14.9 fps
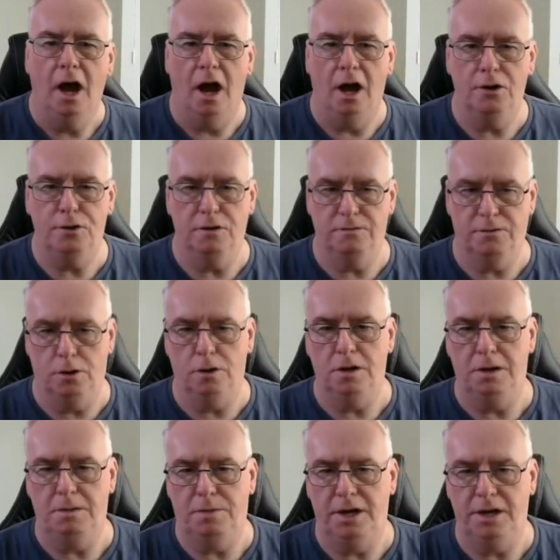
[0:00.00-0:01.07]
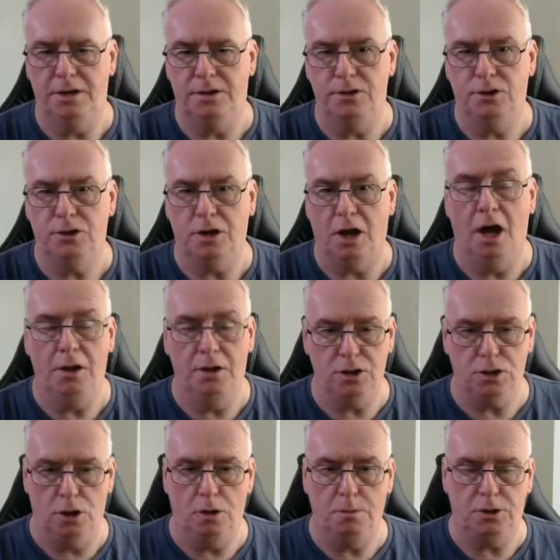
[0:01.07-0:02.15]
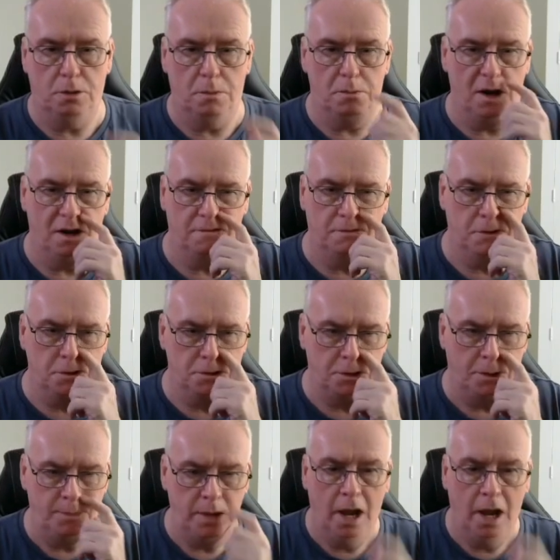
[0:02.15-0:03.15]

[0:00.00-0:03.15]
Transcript: and overall impedance, and this will all become relevant.